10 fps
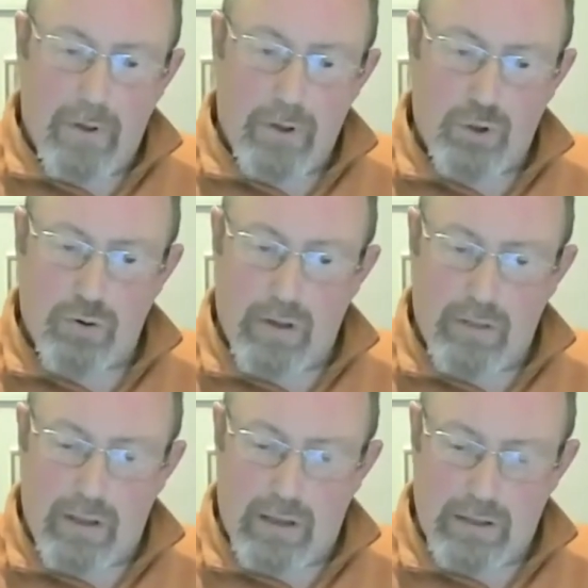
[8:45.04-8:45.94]
during
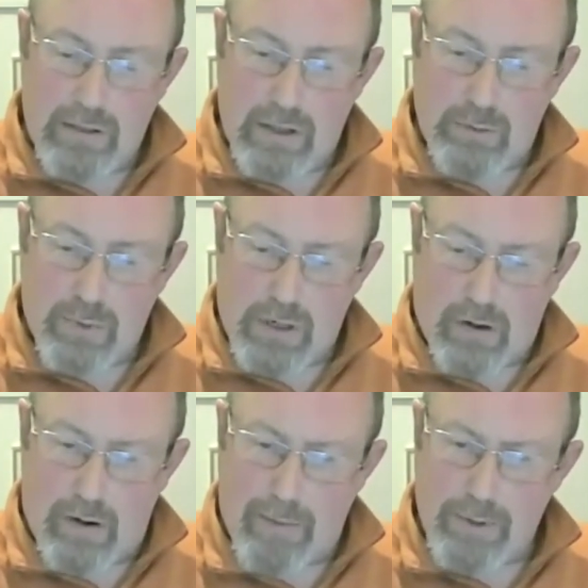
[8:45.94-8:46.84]
these
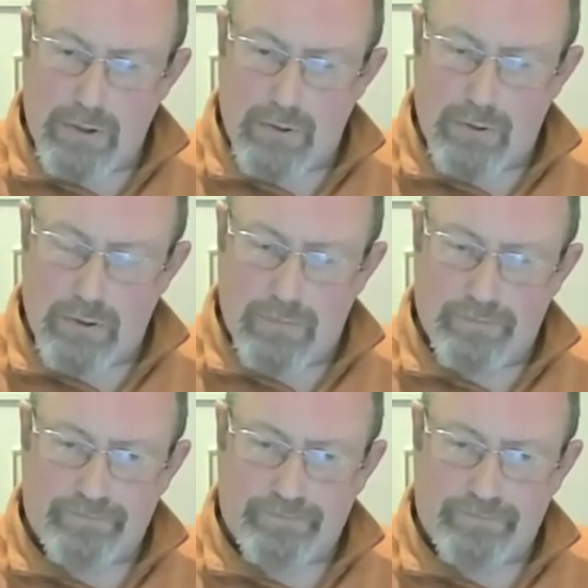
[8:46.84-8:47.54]
particular episodes.